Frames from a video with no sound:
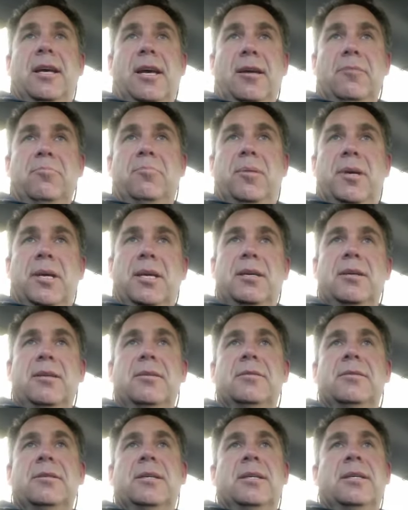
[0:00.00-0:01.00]
and
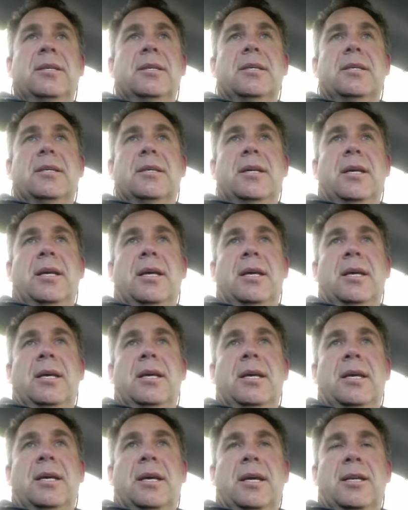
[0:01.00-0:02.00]
be uh,